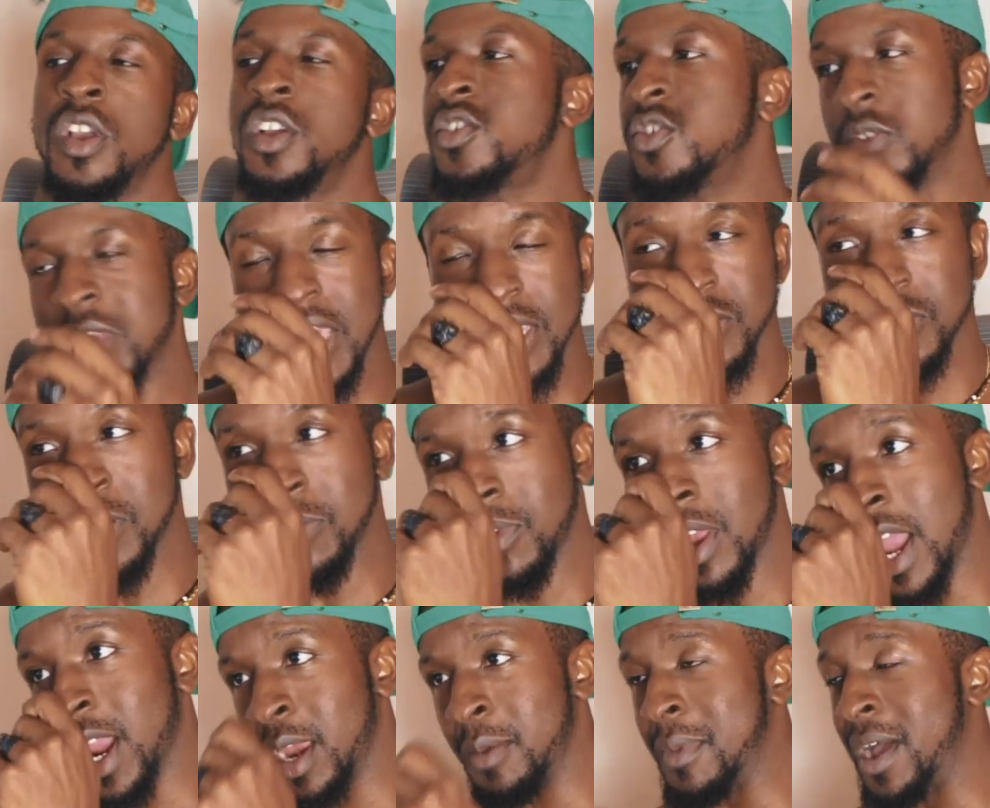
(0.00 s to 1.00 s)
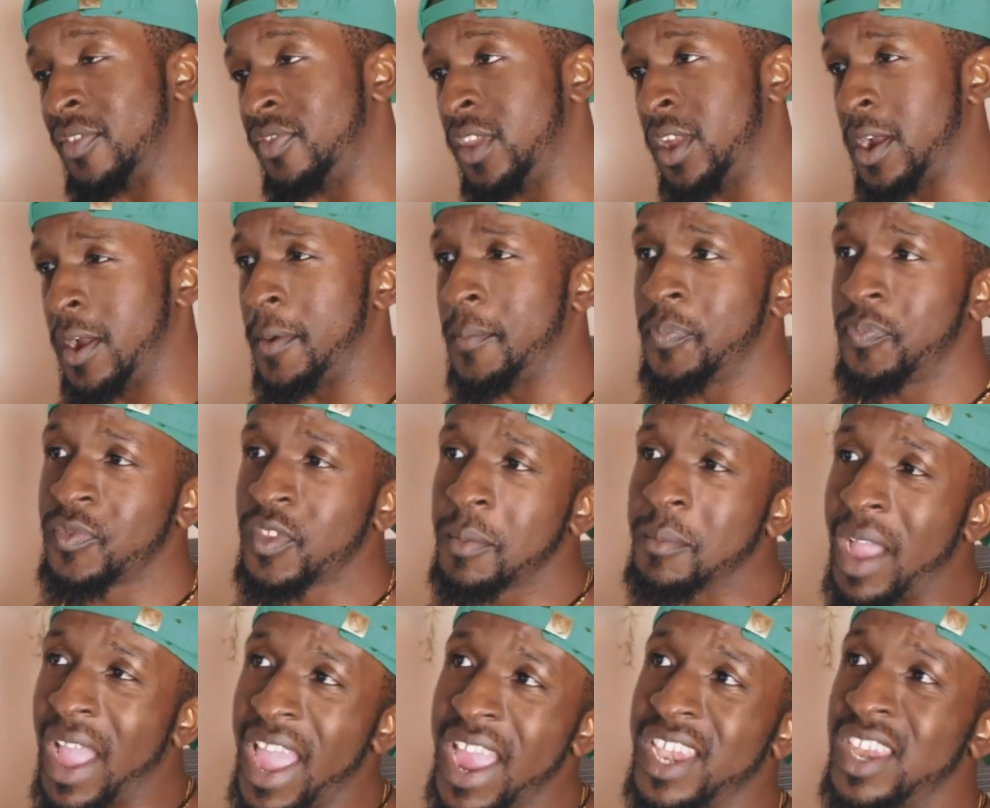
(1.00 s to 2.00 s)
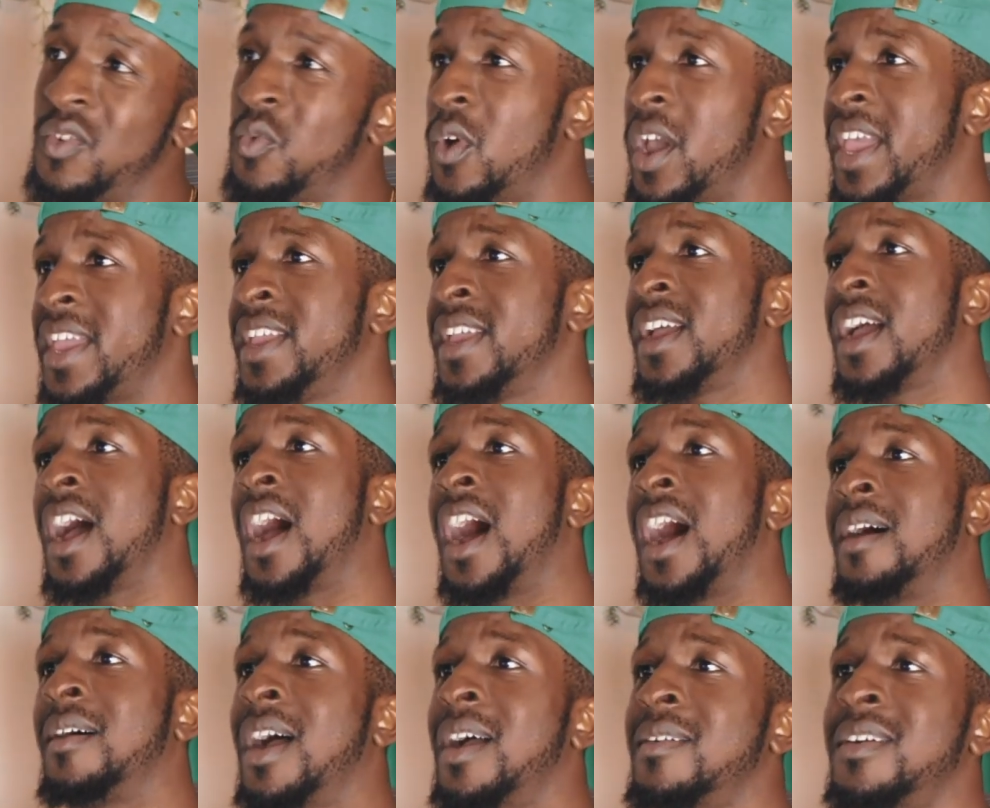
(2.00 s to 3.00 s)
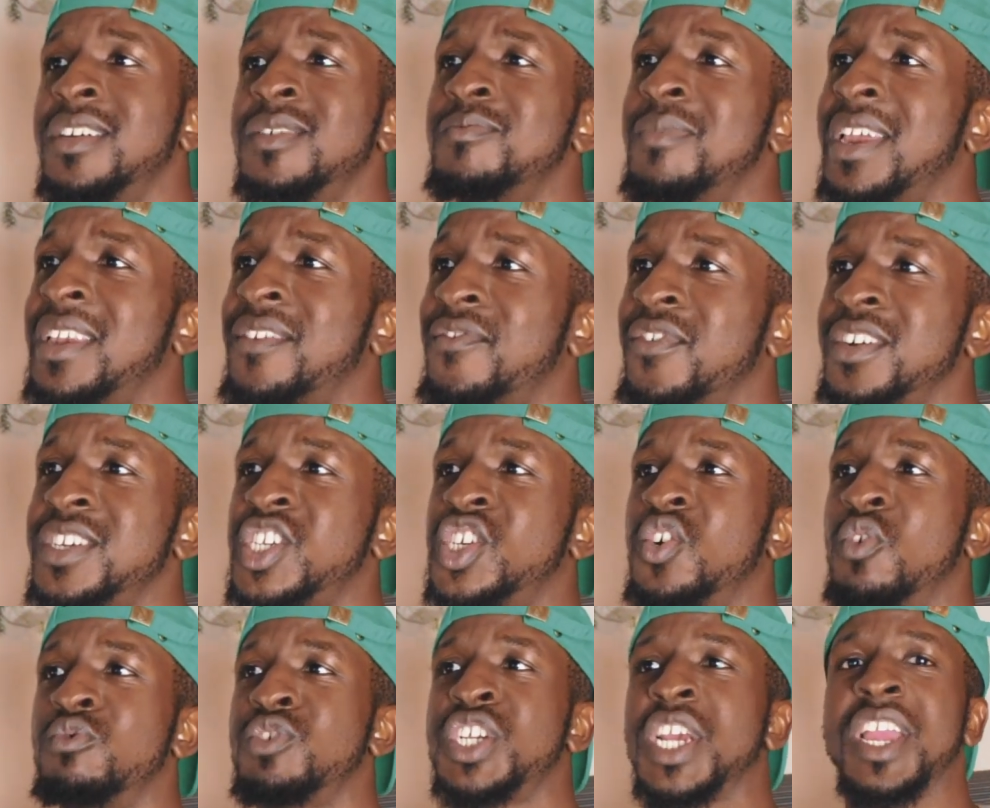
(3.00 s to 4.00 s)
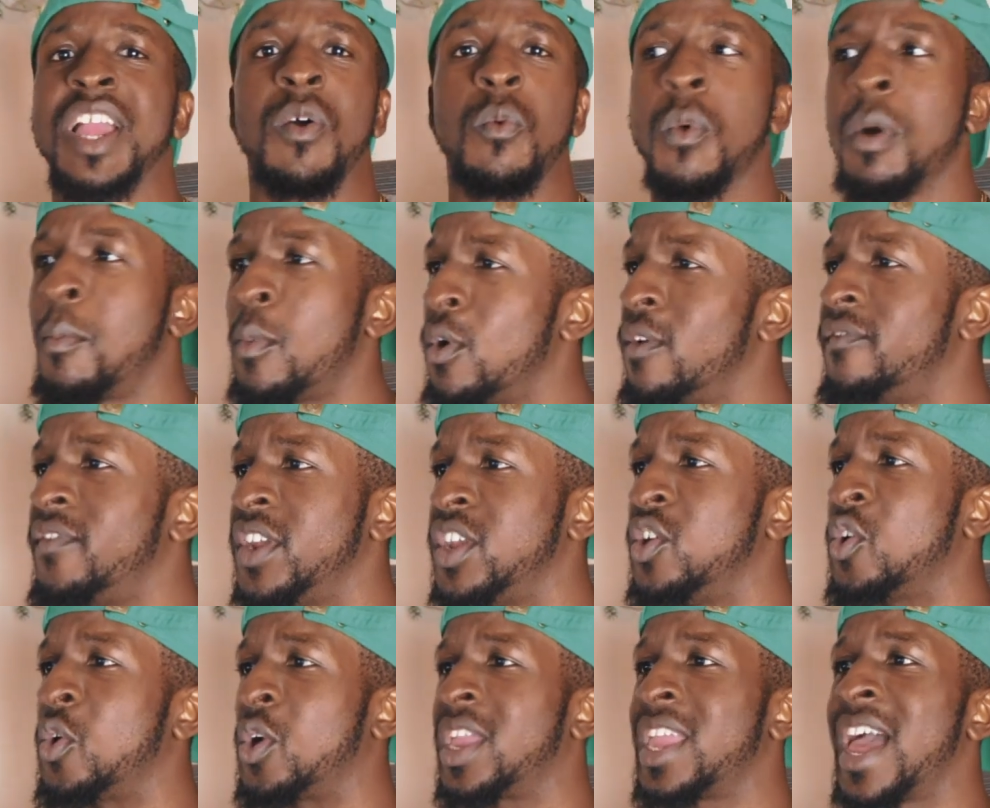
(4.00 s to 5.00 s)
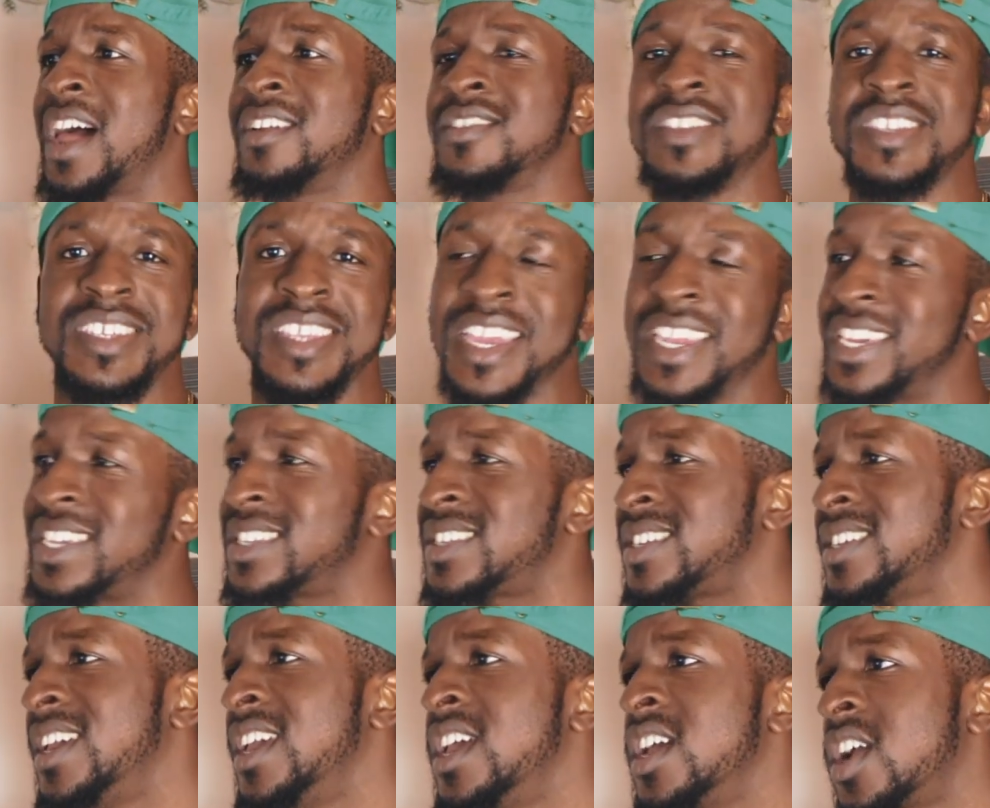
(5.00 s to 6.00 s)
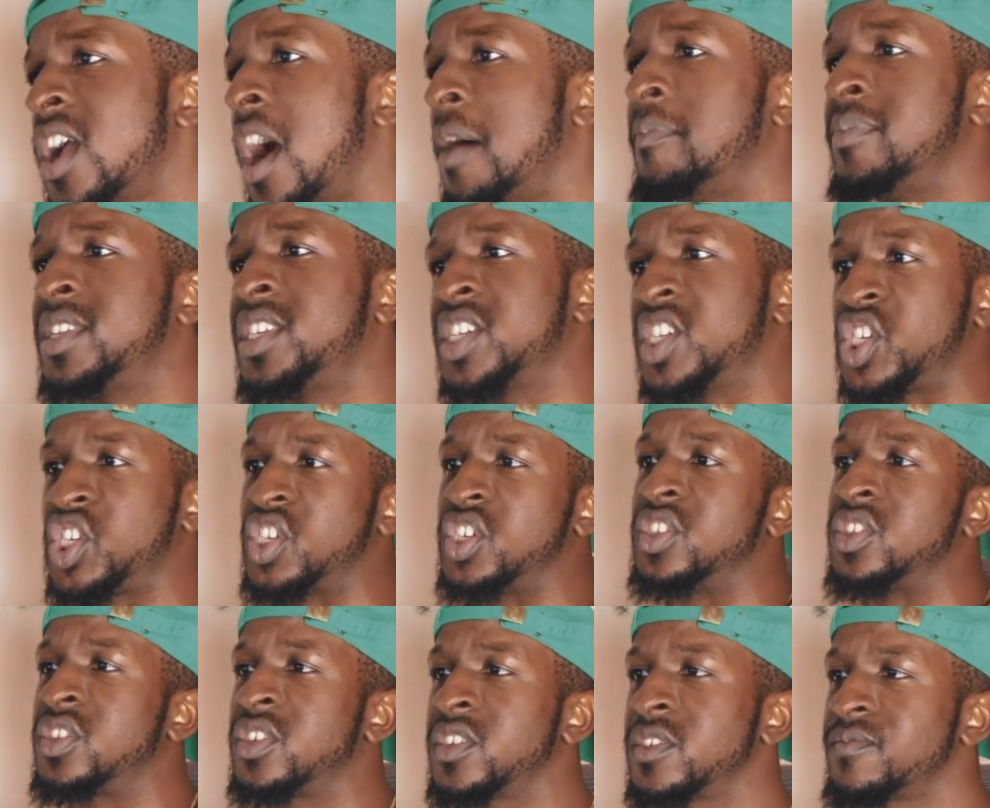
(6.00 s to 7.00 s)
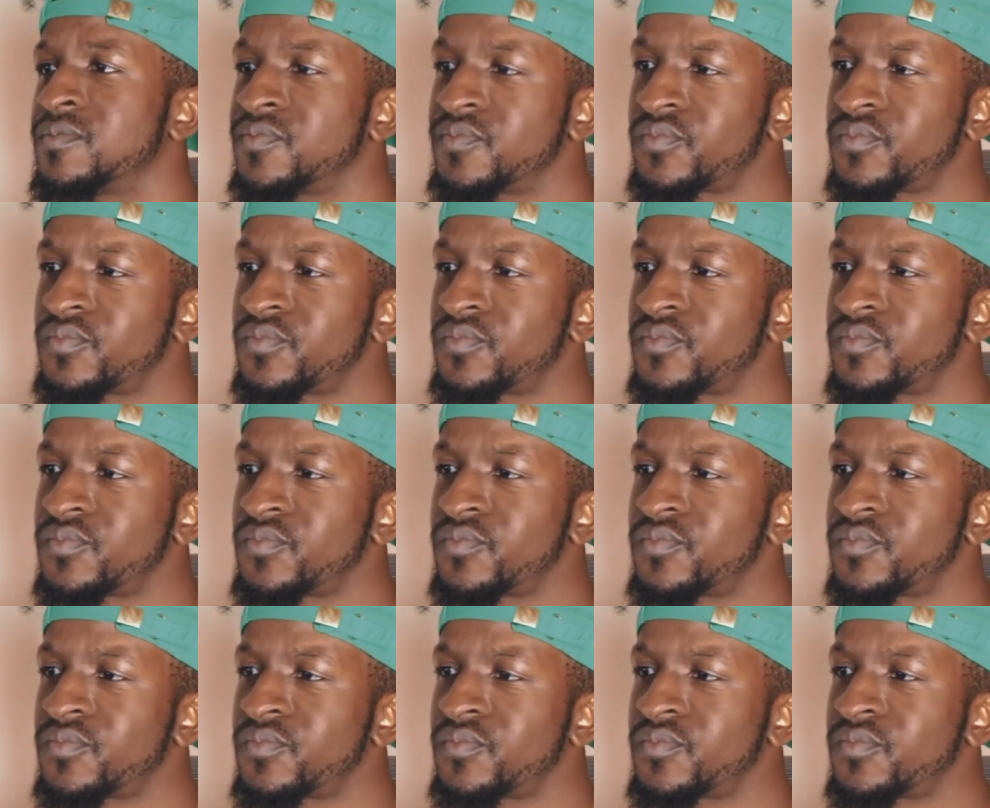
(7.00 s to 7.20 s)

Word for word: So that's what I'm talking about there. But anyway, let's go check out one more video. Calisthenics competitions.